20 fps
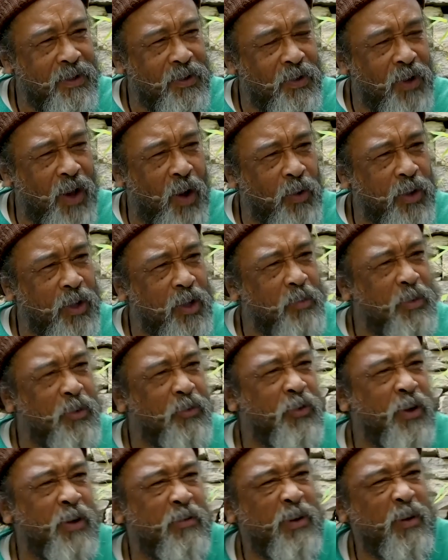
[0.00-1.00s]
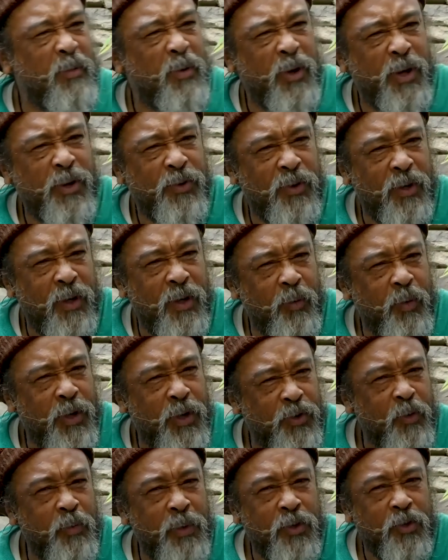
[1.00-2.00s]
how can you be free of liberation?
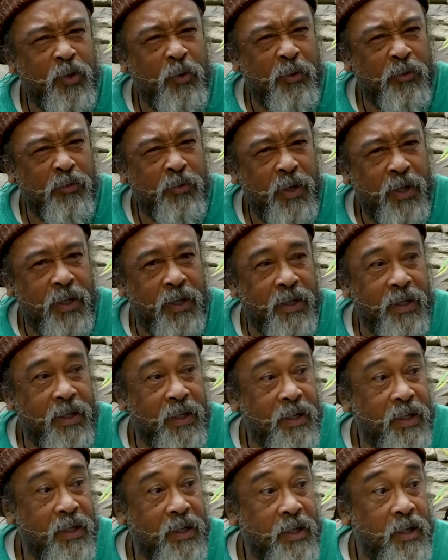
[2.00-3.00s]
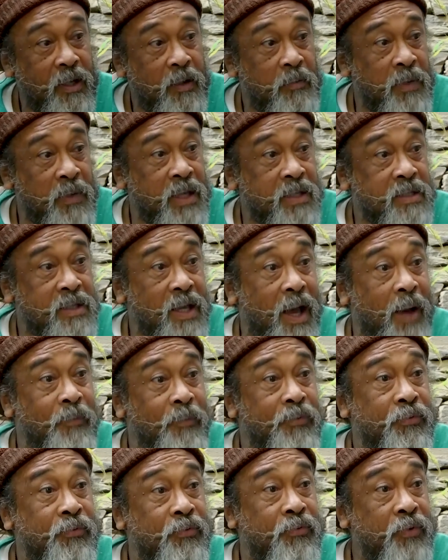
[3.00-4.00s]
Liberation means to be free. Means I'm
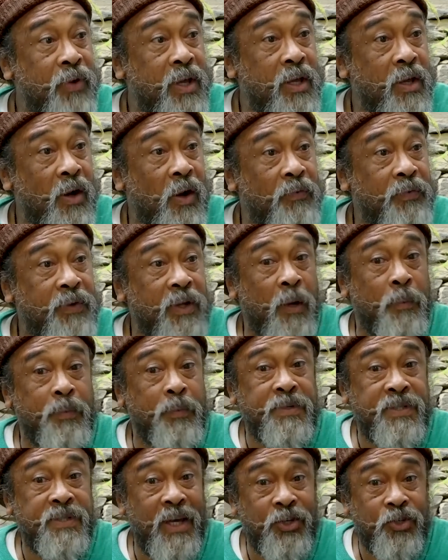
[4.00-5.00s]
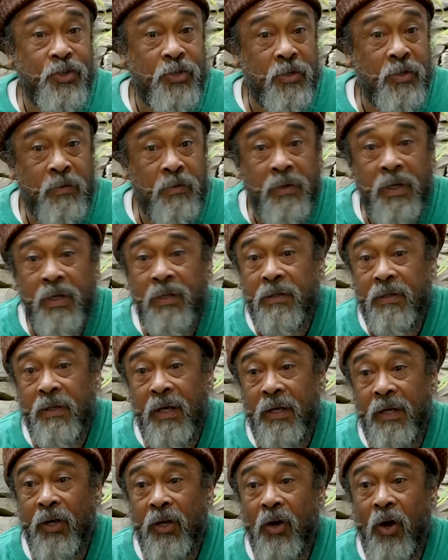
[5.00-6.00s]
free of the obsession with
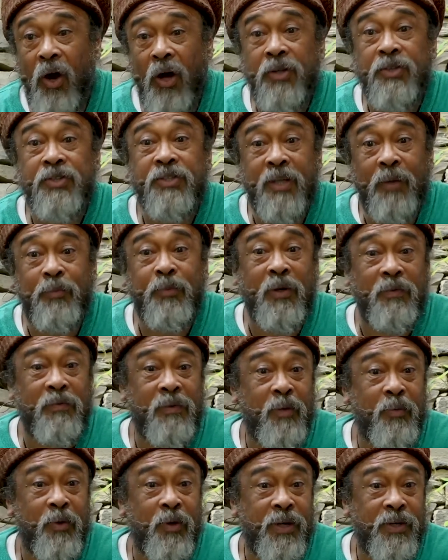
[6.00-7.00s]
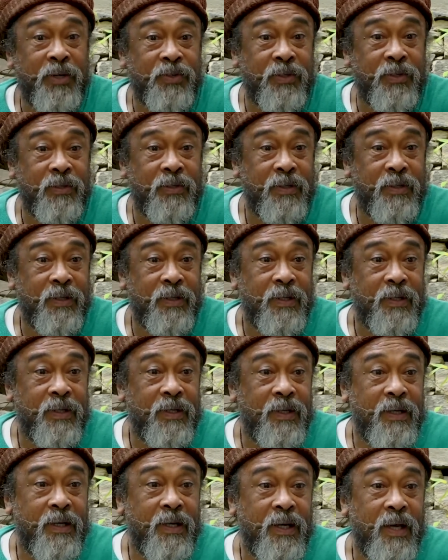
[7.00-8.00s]
and the concept of liberation.
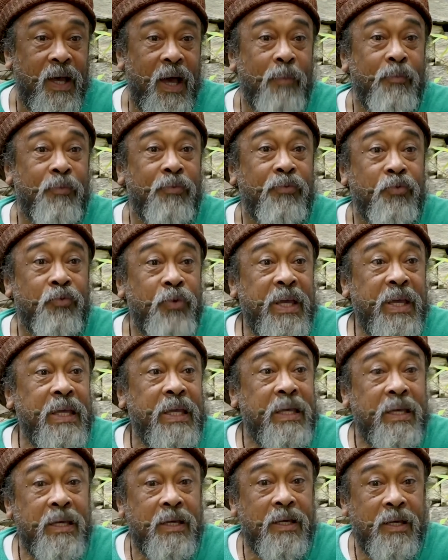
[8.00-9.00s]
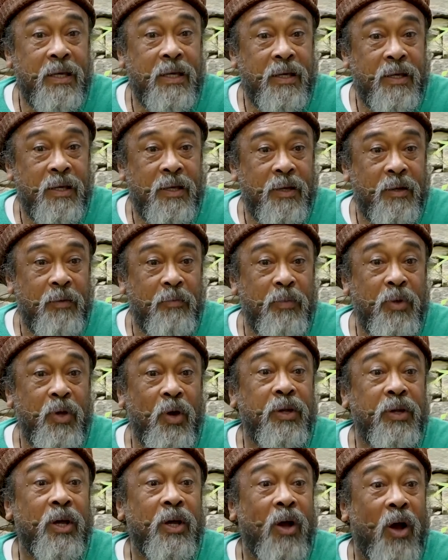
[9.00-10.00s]
I'm free
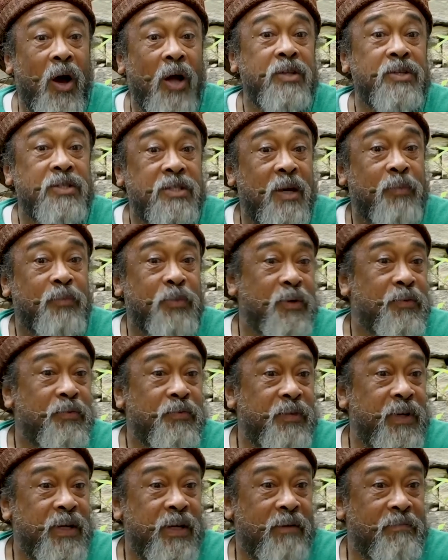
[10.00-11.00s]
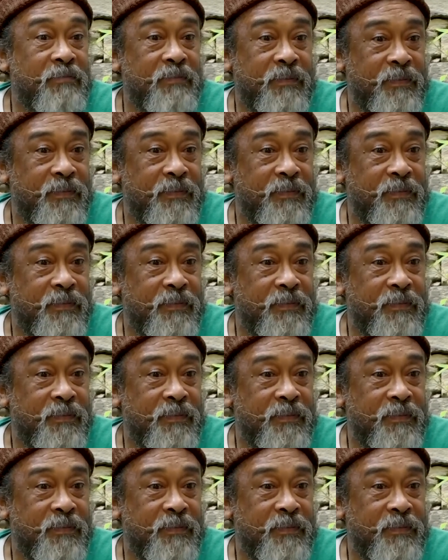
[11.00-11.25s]
beyond the concept of freedom.